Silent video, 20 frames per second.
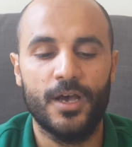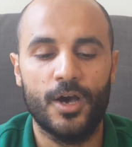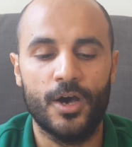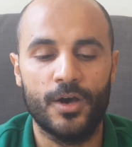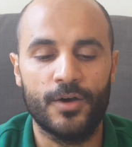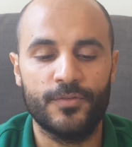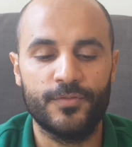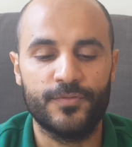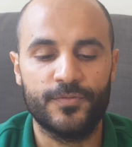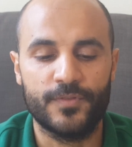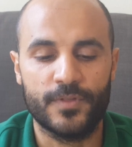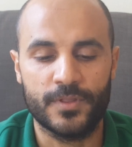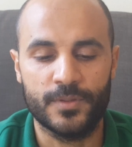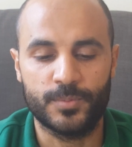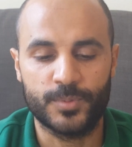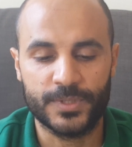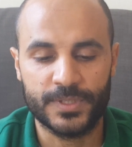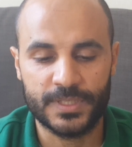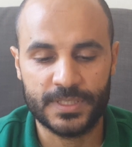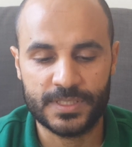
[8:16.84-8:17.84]
of the
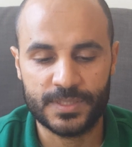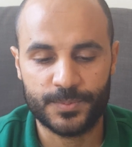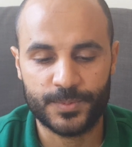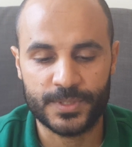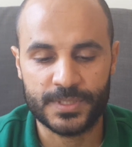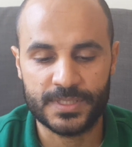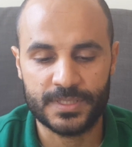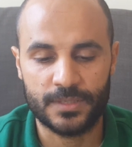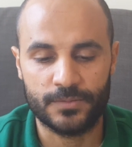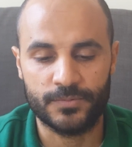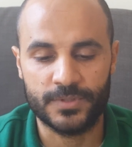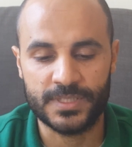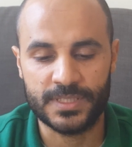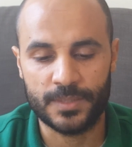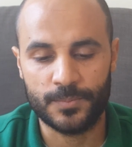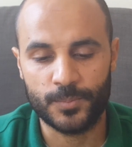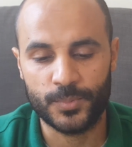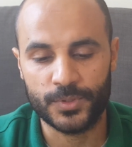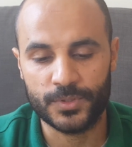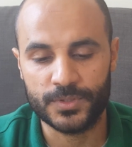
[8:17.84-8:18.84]
participants that
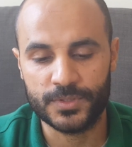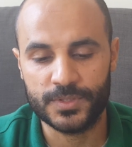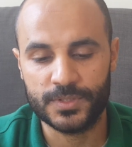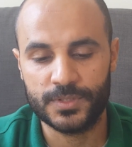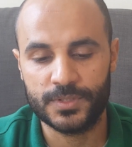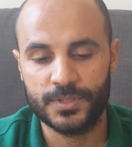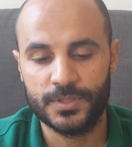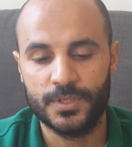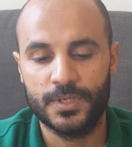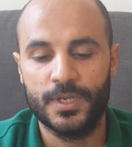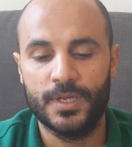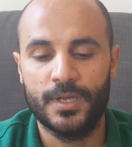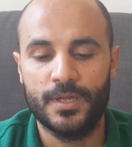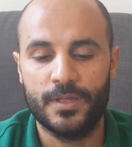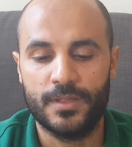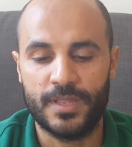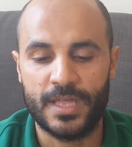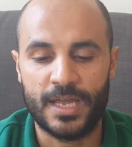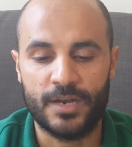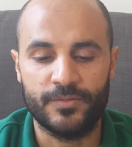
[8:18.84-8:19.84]
resembles
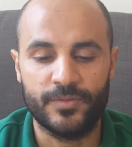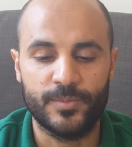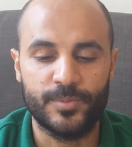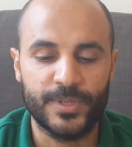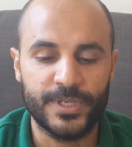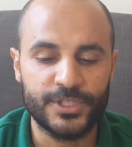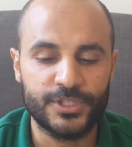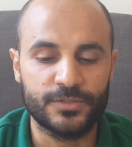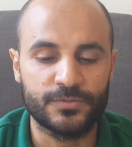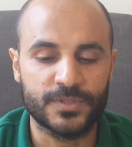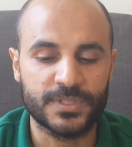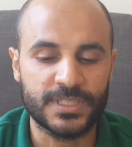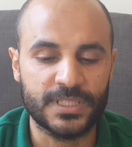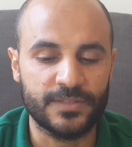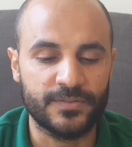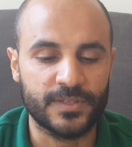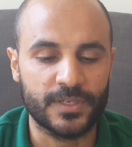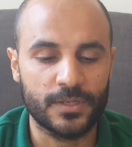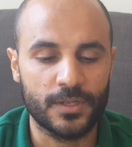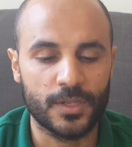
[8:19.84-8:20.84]
that of a patient
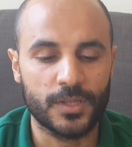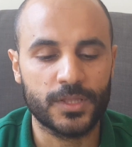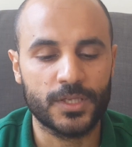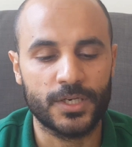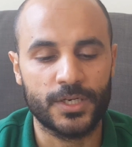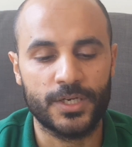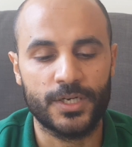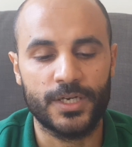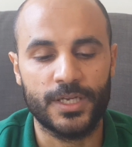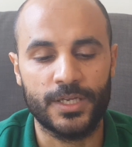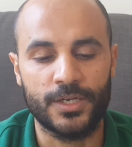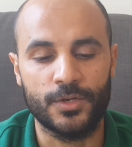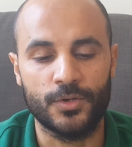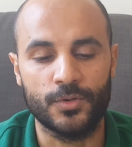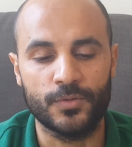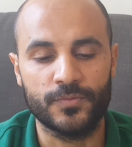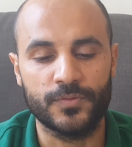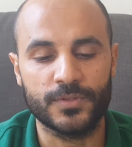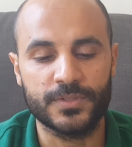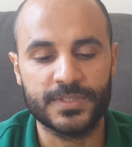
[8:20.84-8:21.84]
receiving healthcare in a
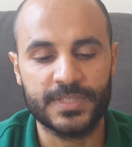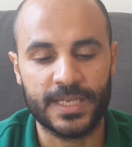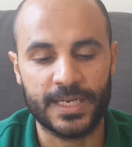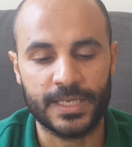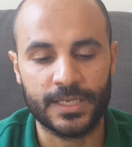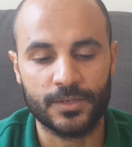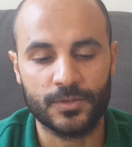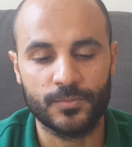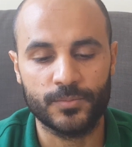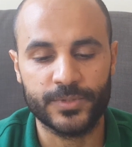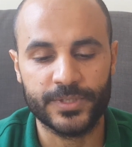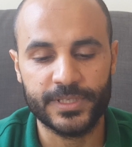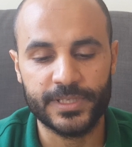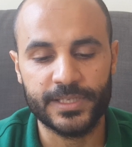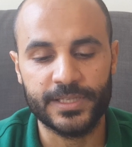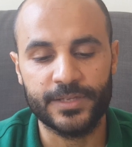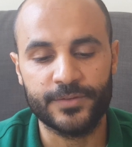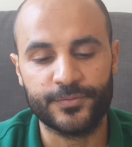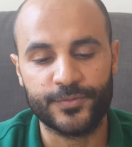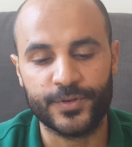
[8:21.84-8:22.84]
novel setting completely
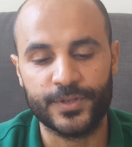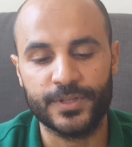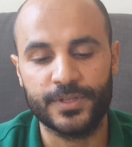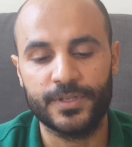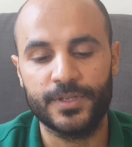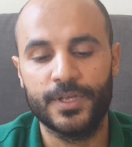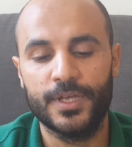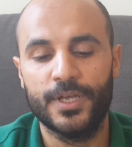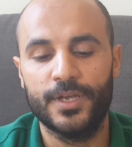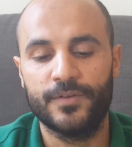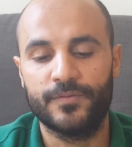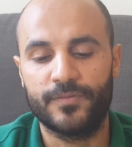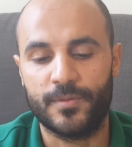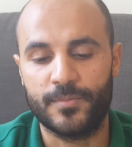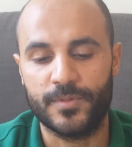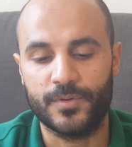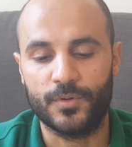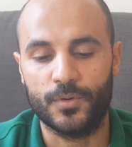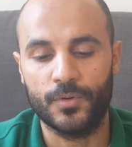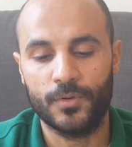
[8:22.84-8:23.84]
different from
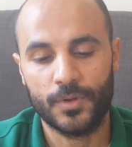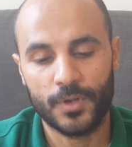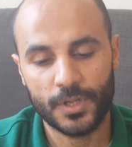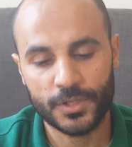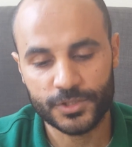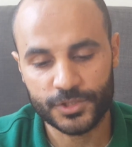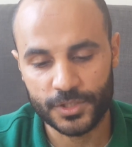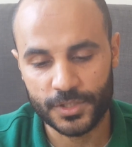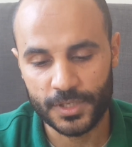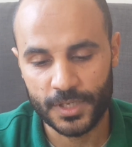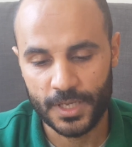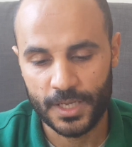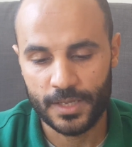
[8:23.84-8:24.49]
their own culture.